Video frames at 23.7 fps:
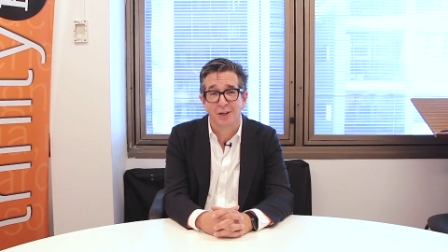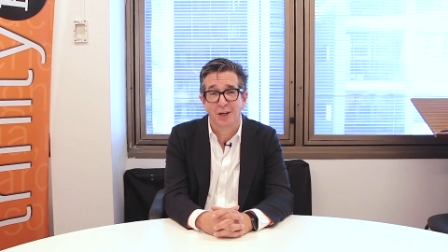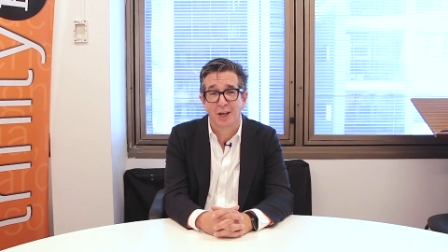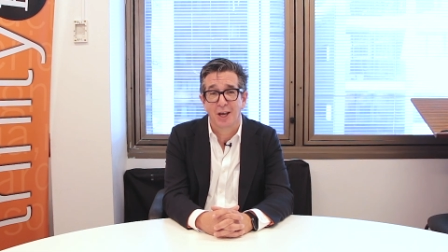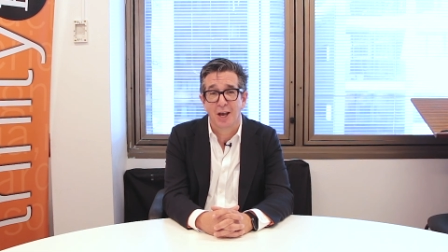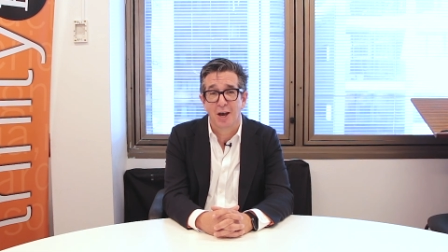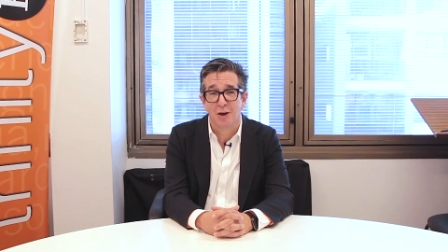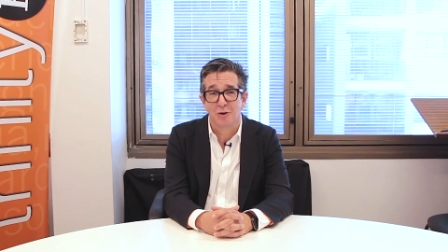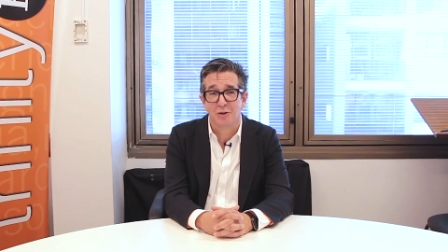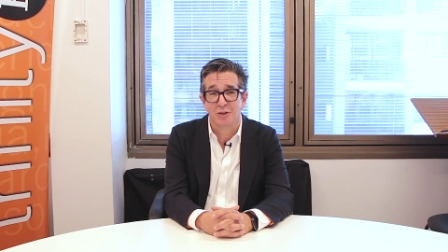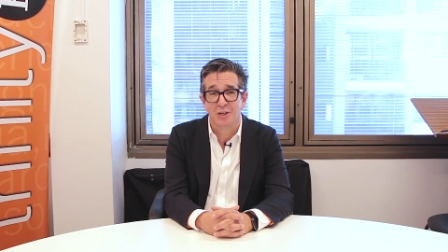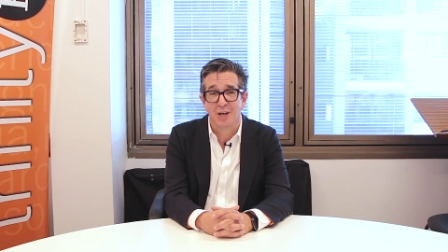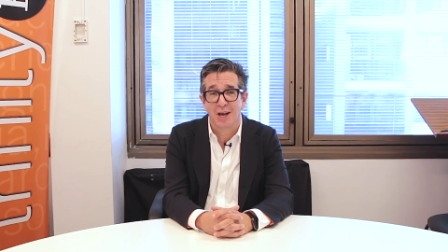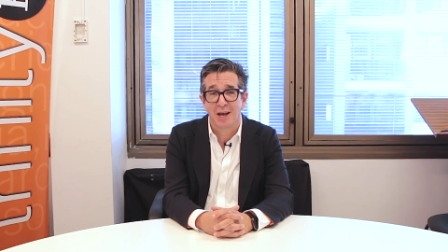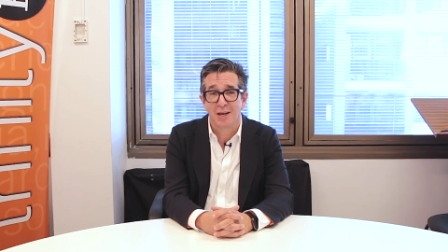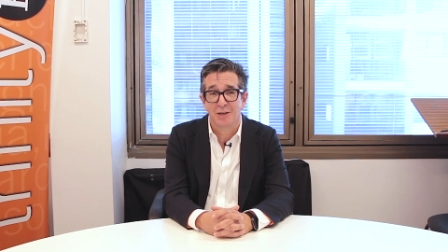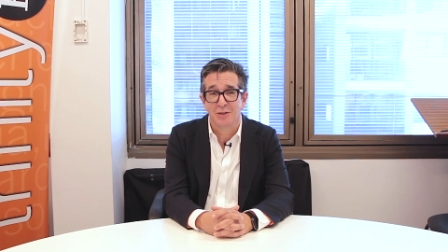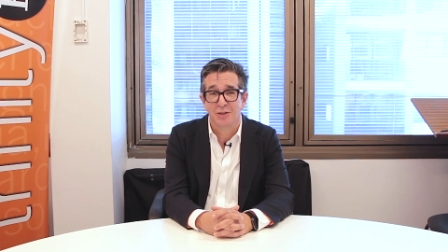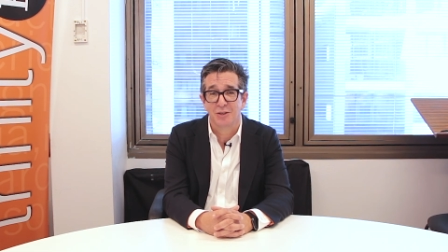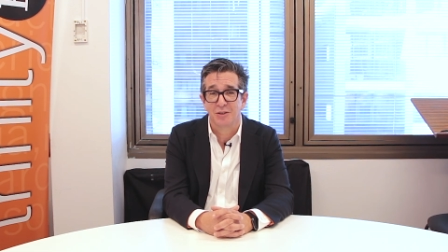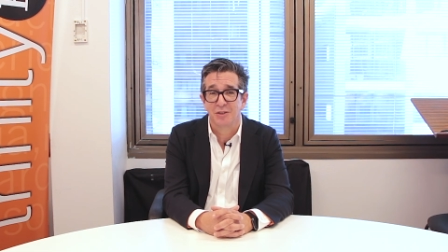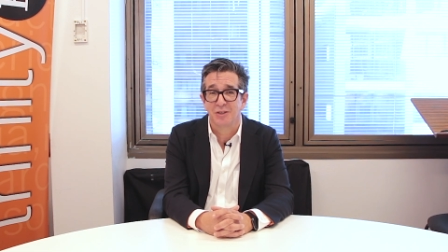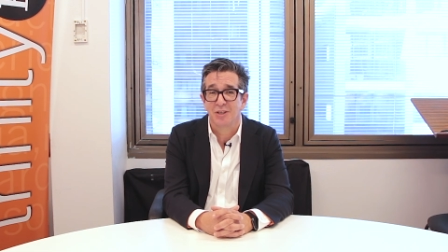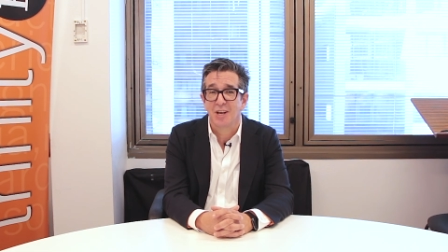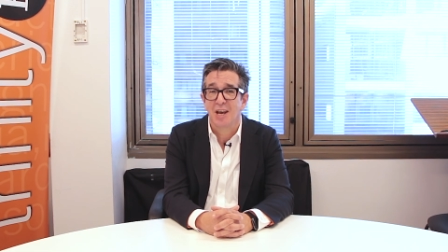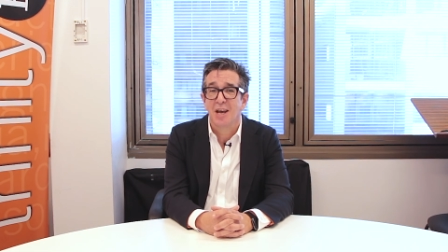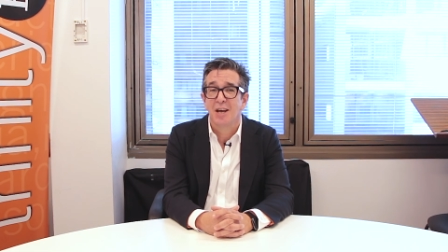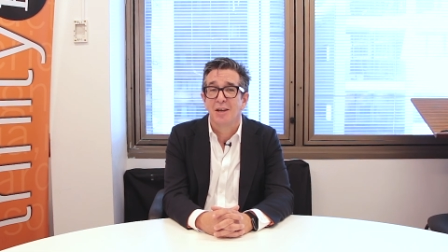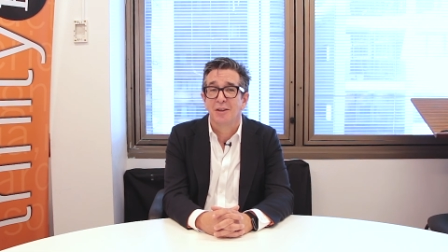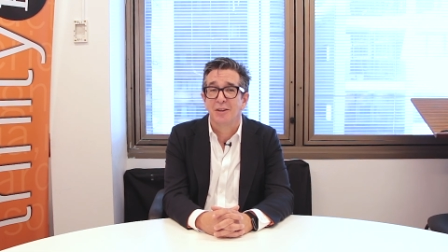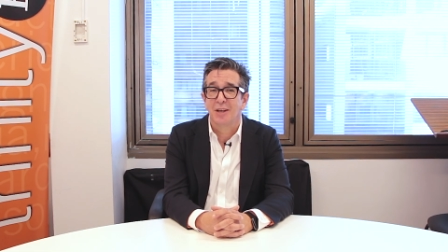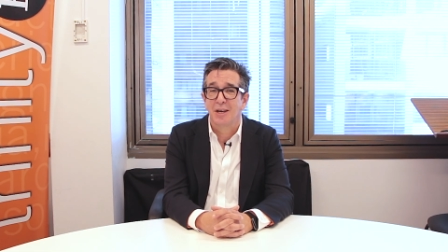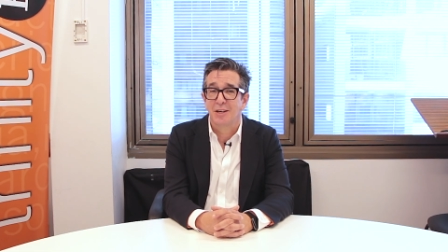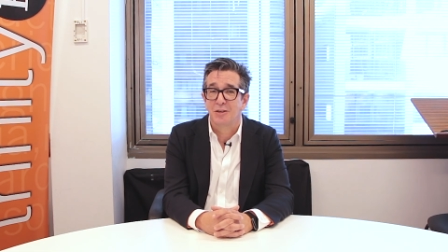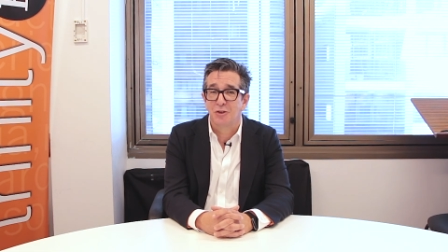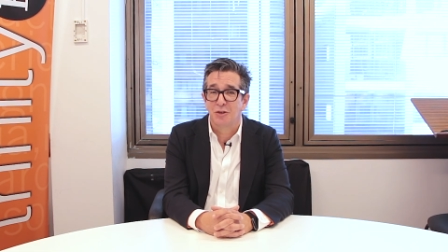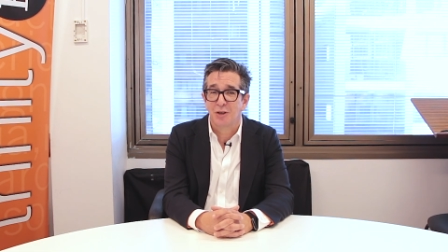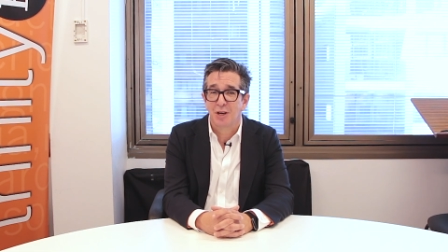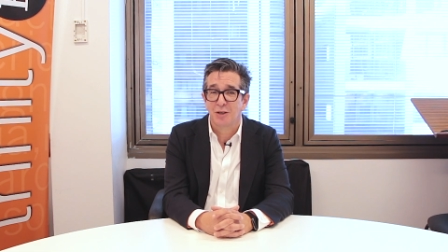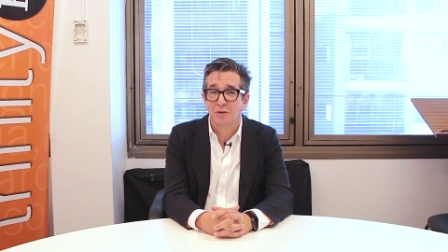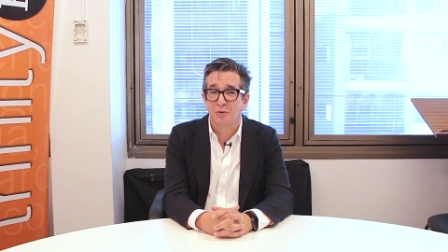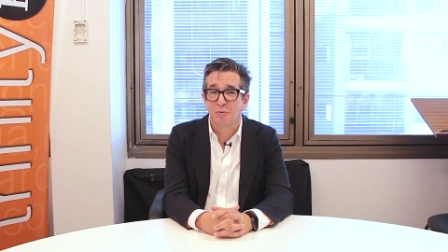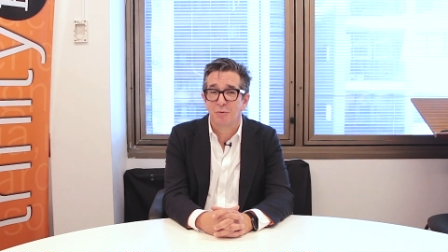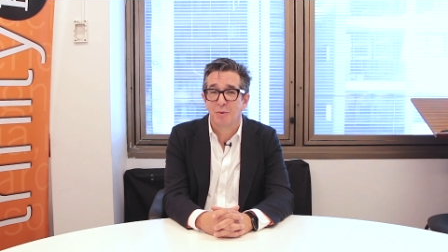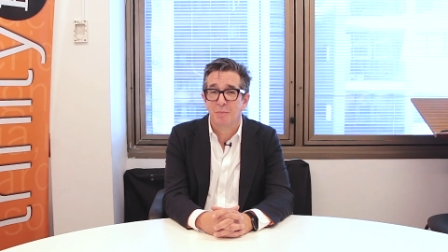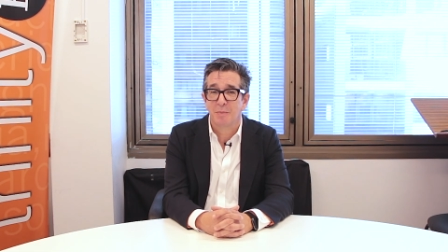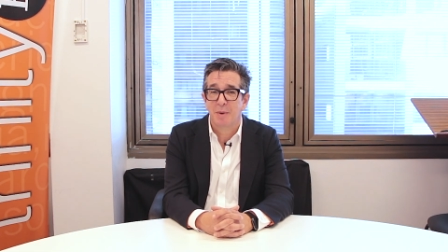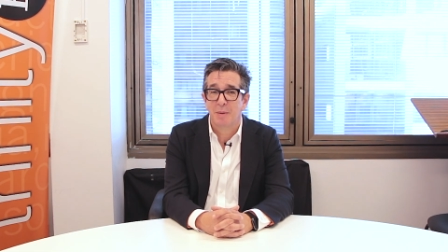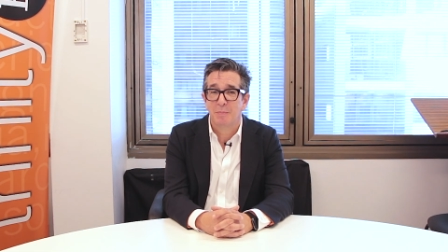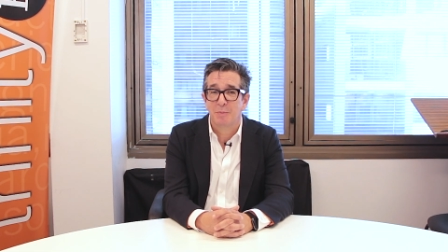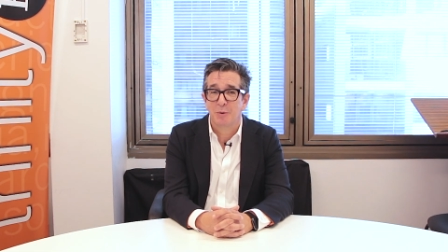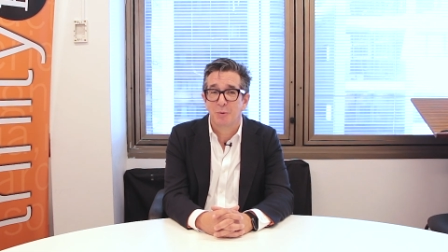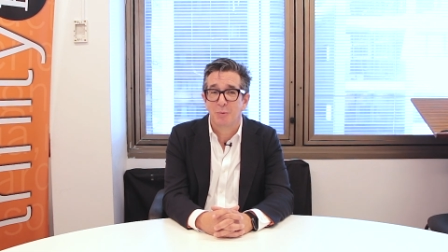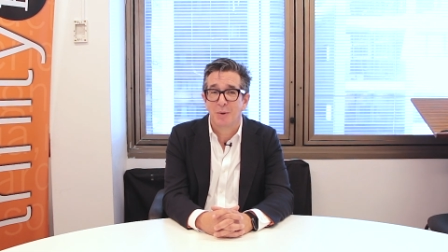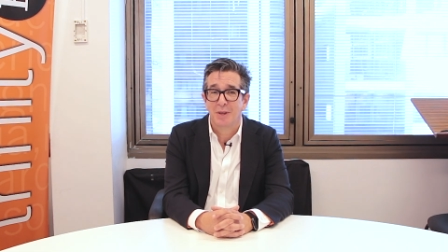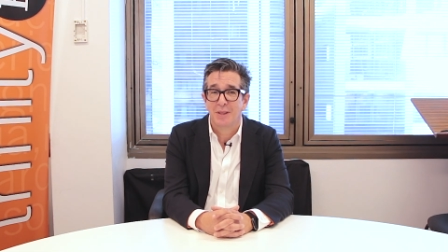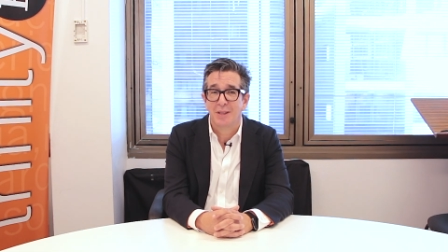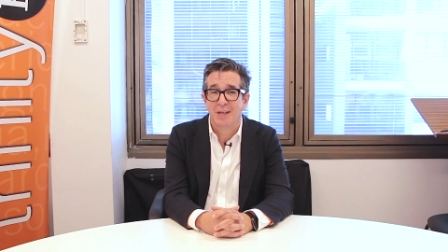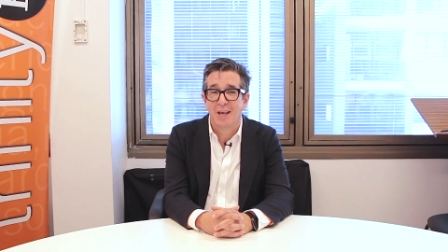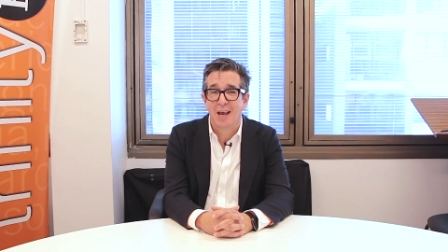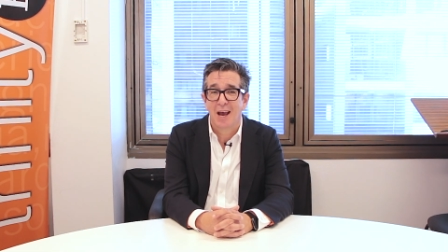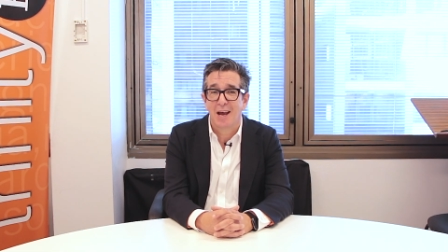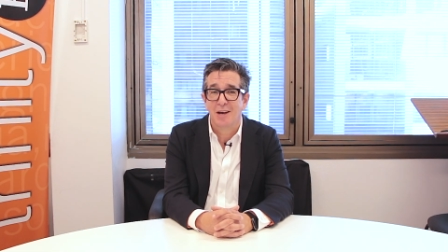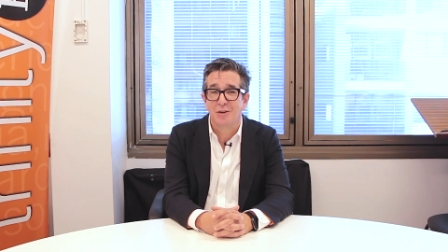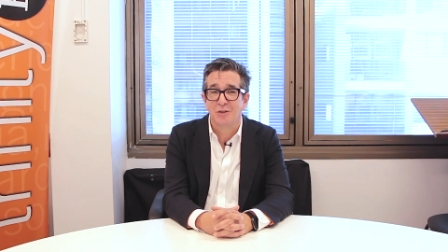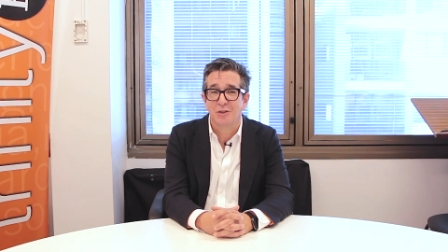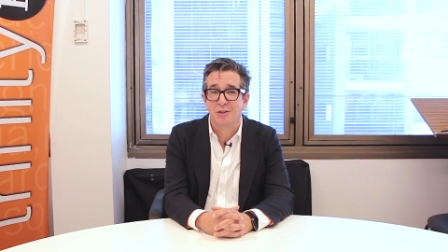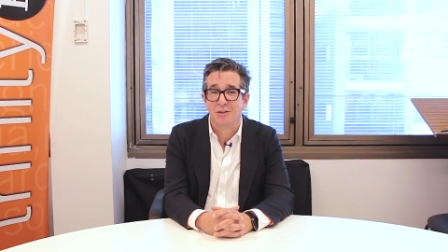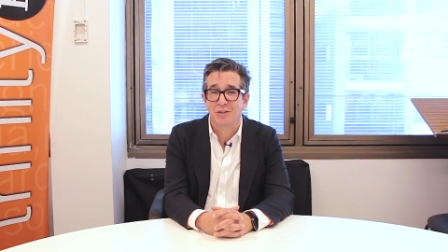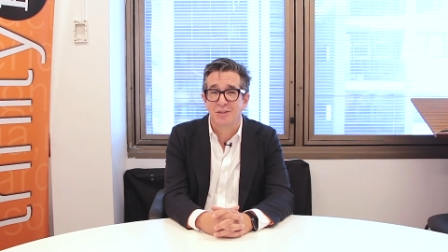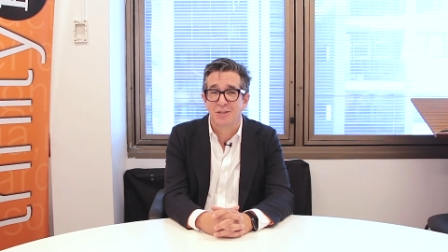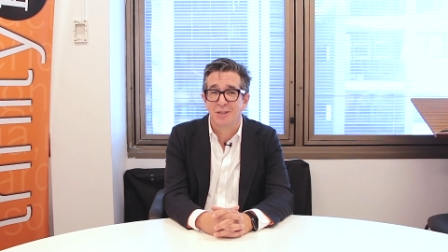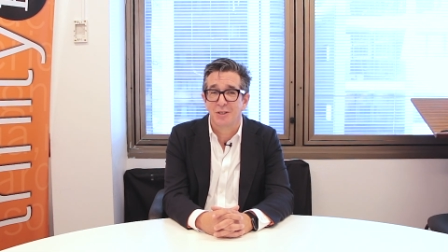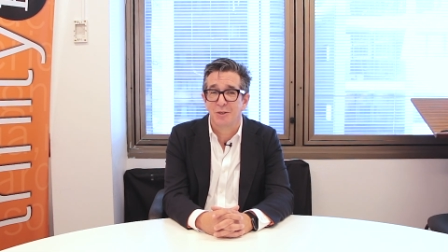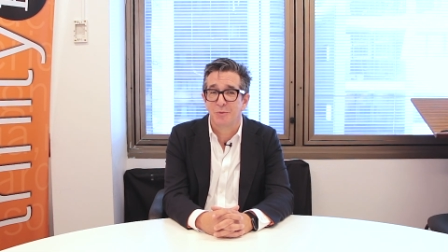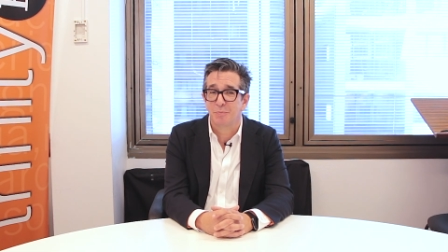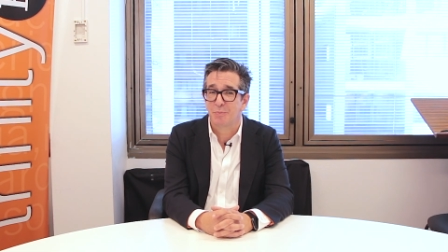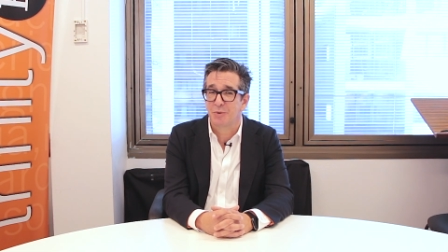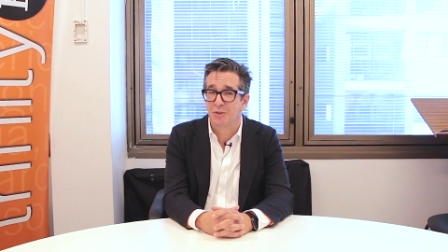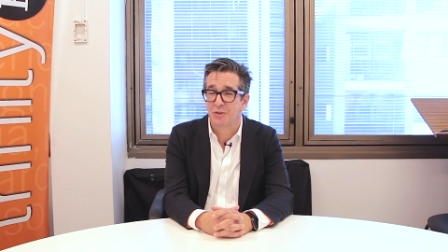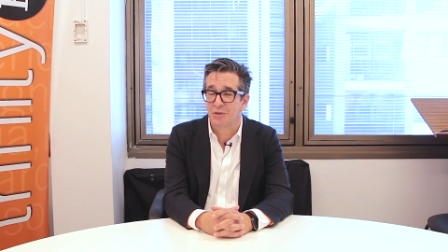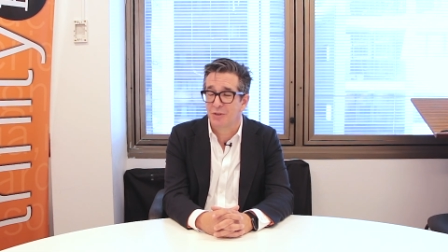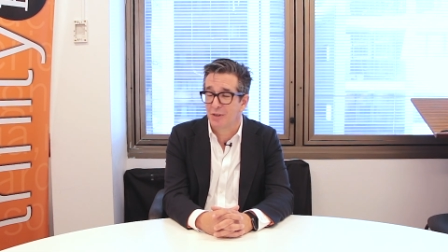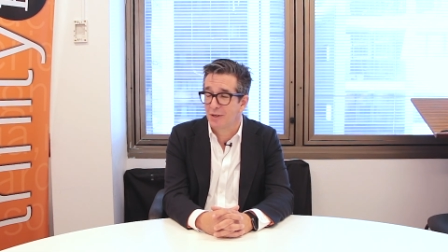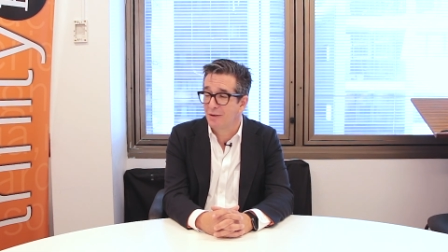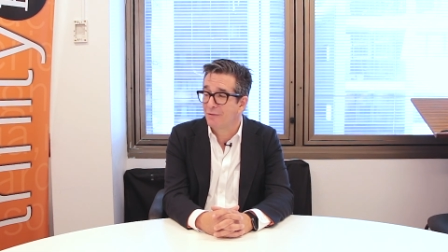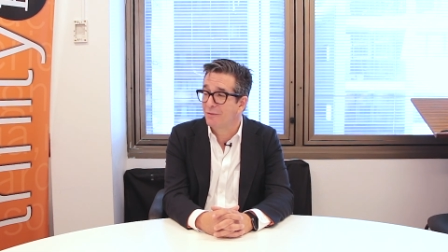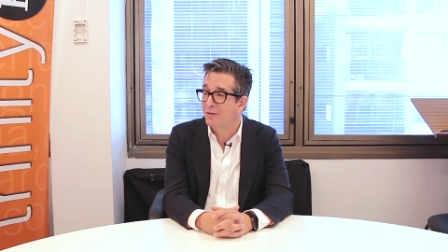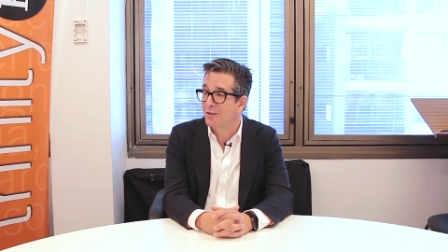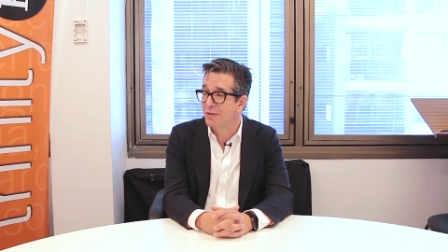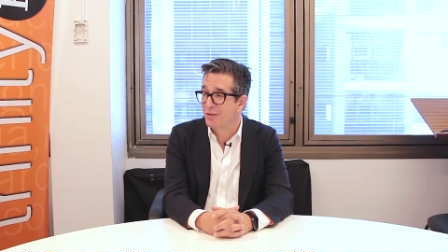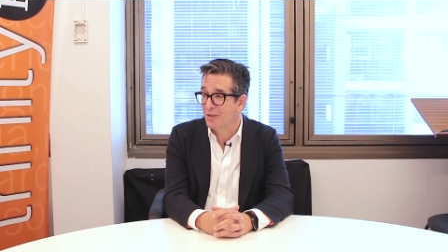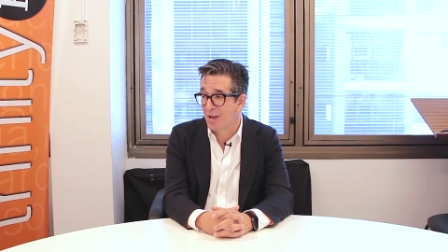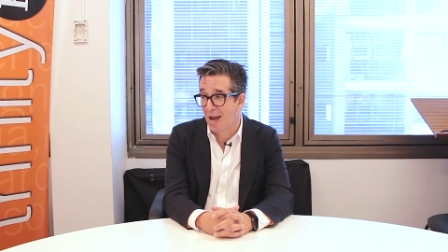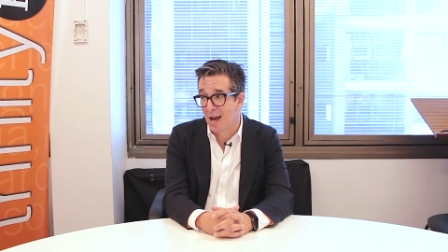negotiations. They just remember when the agency is perceived as